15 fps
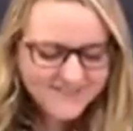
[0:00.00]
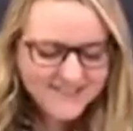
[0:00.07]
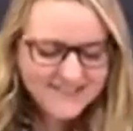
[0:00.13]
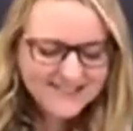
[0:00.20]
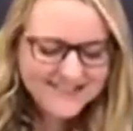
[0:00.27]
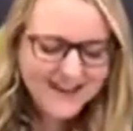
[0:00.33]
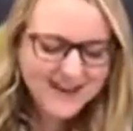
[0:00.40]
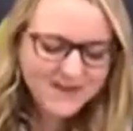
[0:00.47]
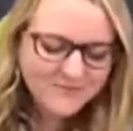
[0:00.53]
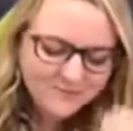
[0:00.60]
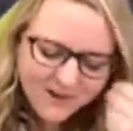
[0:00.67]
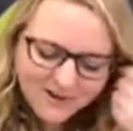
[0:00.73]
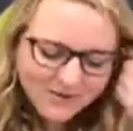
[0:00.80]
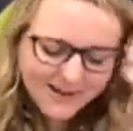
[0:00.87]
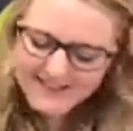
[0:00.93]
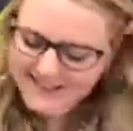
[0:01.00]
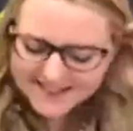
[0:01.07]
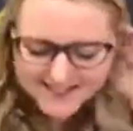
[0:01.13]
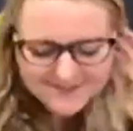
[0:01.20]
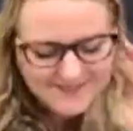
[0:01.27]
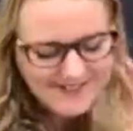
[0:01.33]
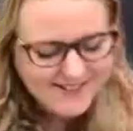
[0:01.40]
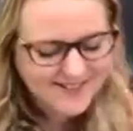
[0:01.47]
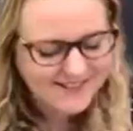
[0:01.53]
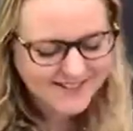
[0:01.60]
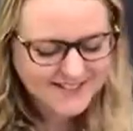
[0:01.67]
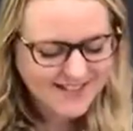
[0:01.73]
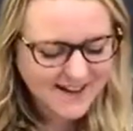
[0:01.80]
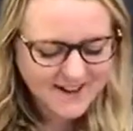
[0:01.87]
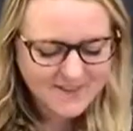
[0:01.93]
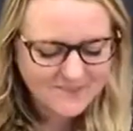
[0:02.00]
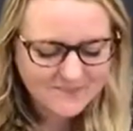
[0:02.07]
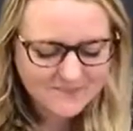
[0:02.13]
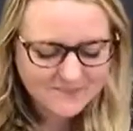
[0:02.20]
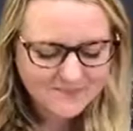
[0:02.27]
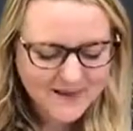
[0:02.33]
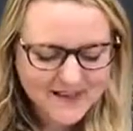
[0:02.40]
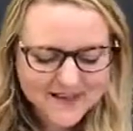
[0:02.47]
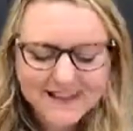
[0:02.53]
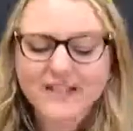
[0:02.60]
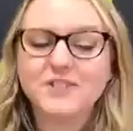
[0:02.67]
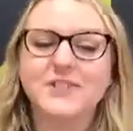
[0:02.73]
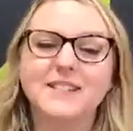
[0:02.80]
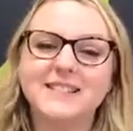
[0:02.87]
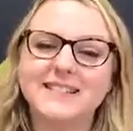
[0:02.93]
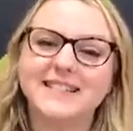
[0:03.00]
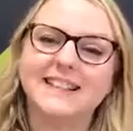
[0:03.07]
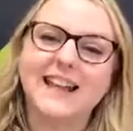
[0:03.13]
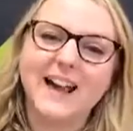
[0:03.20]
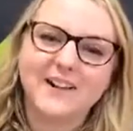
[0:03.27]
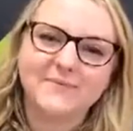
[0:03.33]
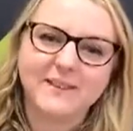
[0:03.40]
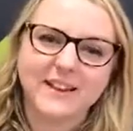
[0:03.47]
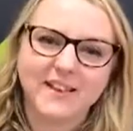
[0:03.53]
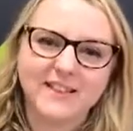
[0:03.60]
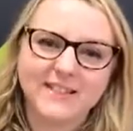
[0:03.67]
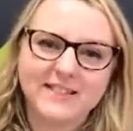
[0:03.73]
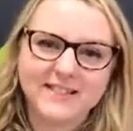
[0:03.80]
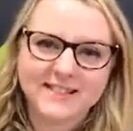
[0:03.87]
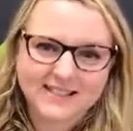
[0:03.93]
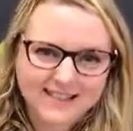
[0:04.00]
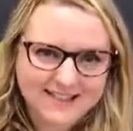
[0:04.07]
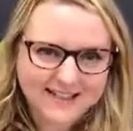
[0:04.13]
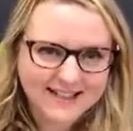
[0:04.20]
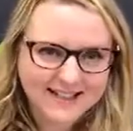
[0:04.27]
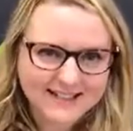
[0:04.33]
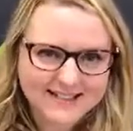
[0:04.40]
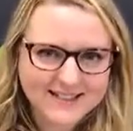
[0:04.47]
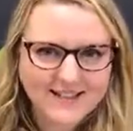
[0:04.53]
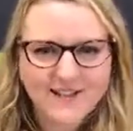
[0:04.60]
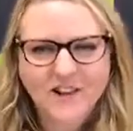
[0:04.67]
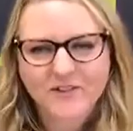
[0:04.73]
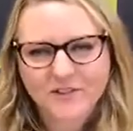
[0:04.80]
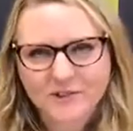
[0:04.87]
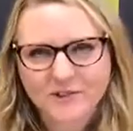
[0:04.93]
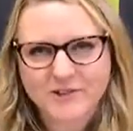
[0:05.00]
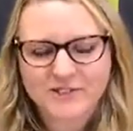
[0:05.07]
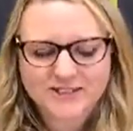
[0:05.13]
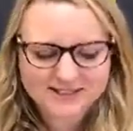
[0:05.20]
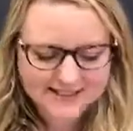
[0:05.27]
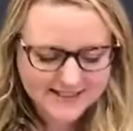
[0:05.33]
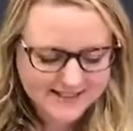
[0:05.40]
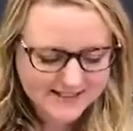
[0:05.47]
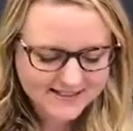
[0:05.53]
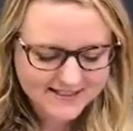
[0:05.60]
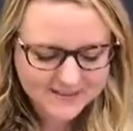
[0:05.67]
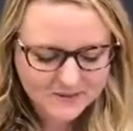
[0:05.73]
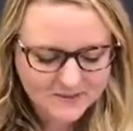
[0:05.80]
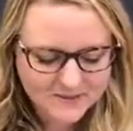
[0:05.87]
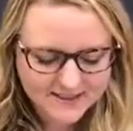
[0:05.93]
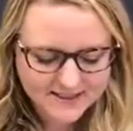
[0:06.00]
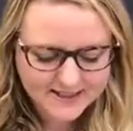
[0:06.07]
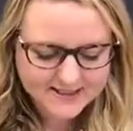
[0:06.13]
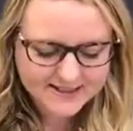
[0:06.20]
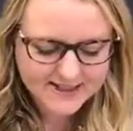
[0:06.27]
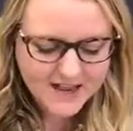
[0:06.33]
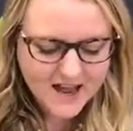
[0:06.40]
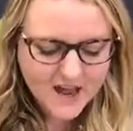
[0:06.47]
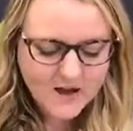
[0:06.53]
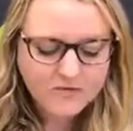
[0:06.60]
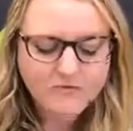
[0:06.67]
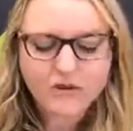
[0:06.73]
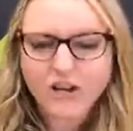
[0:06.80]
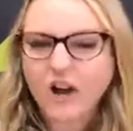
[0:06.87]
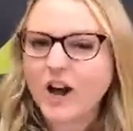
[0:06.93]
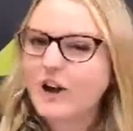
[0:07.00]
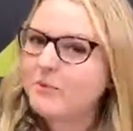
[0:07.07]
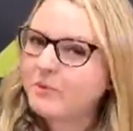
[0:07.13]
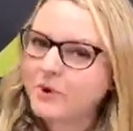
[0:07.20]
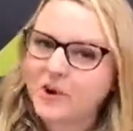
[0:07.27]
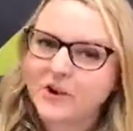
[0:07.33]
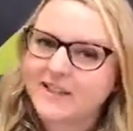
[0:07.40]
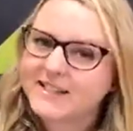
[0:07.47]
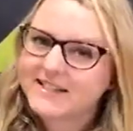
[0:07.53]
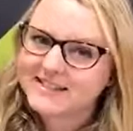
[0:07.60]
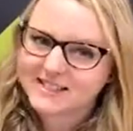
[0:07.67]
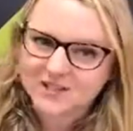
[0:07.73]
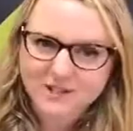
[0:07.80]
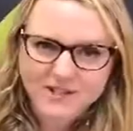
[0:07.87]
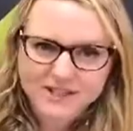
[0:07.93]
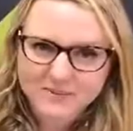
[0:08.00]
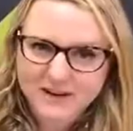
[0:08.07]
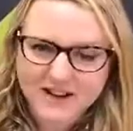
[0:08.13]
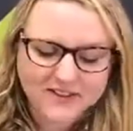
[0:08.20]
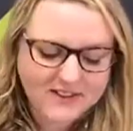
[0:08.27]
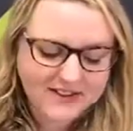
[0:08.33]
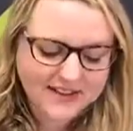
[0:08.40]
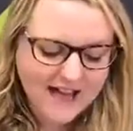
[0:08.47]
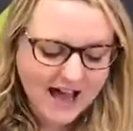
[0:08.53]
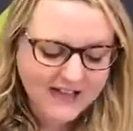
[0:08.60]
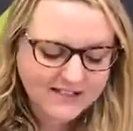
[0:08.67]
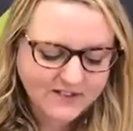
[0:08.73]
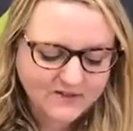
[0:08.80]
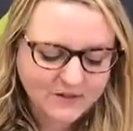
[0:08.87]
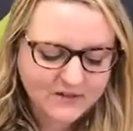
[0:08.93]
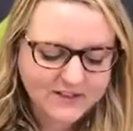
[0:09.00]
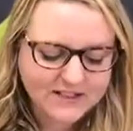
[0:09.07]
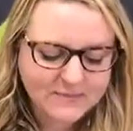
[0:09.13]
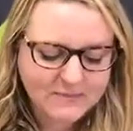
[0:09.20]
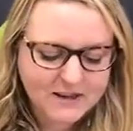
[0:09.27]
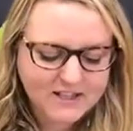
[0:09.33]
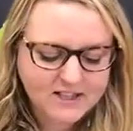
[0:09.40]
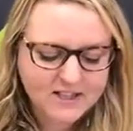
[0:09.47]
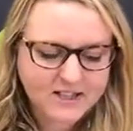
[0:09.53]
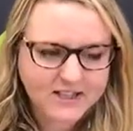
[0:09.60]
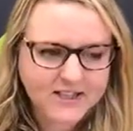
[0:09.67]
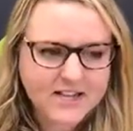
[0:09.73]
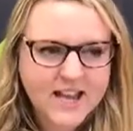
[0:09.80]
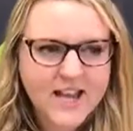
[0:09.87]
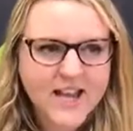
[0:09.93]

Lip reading: So what makes a good mentor? So being interested in helping others to succeed, of course, is top of the list. Reliable, honest and trustworthy, as I've already mentioned.